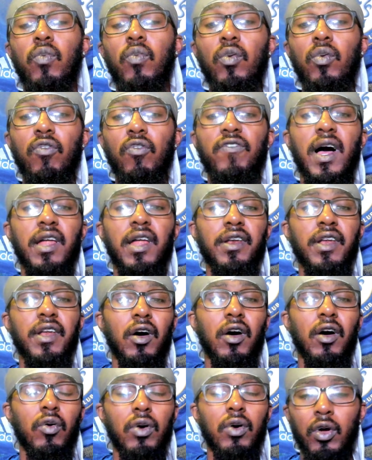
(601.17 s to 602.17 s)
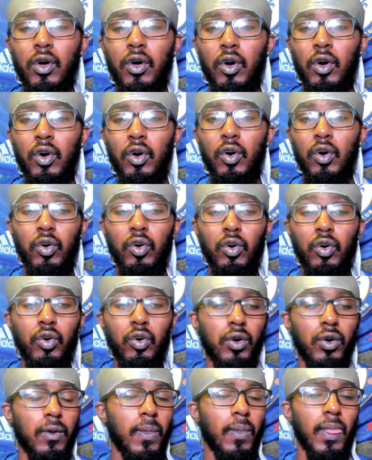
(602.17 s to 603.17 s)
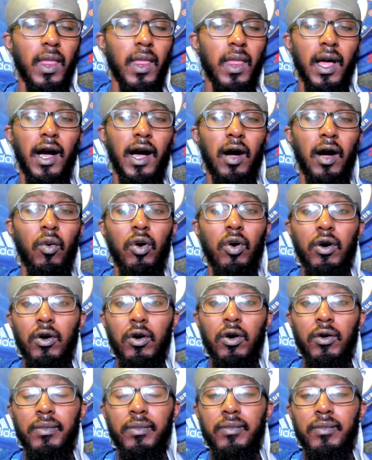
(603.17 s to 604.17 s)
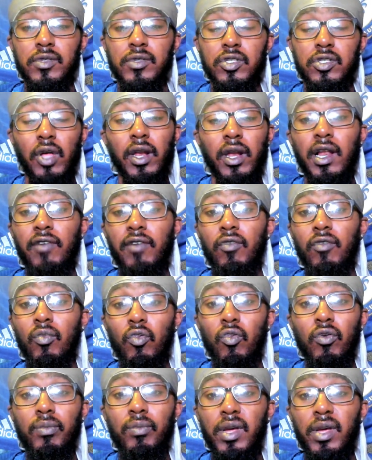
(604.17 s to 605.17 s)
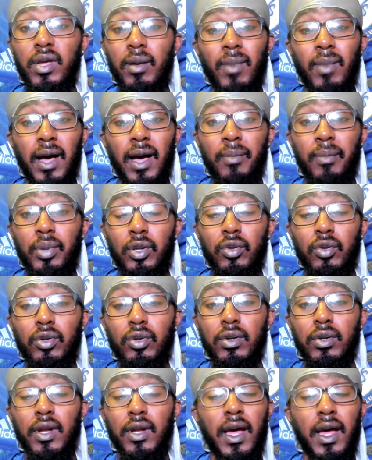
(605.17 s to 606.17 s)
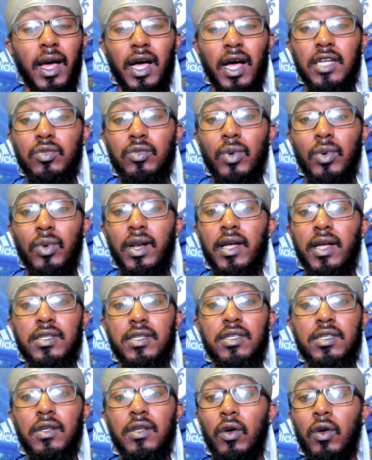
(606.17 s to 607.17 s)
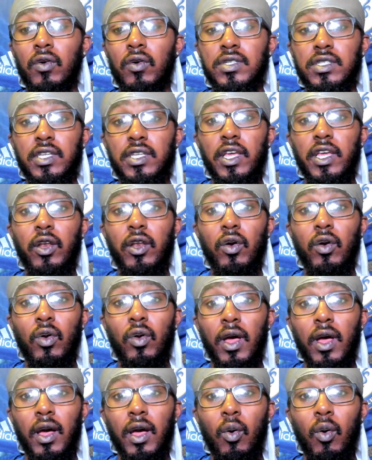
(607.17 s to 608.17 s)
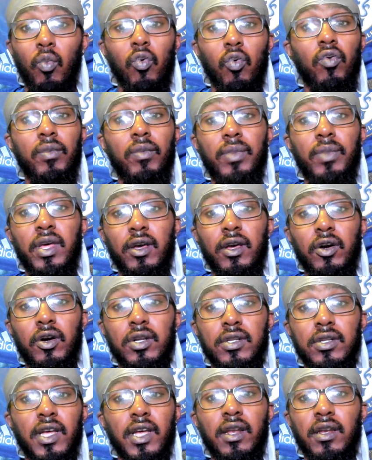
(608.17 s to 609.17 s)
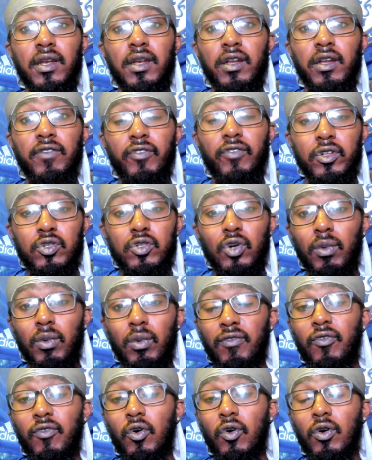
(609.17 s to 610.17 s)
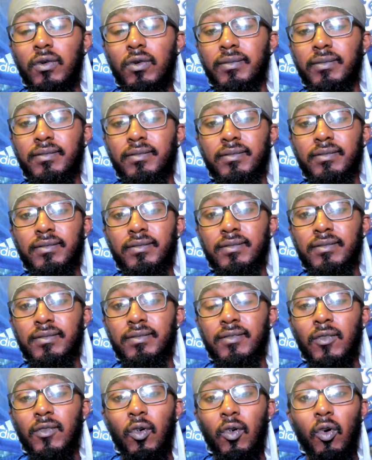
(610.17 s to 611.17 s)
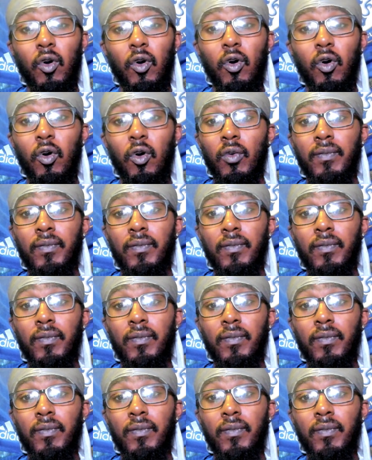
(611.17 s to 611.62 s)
find out who our start 11 will be, in my opinion, as well as seeing who will be contending for the top four, or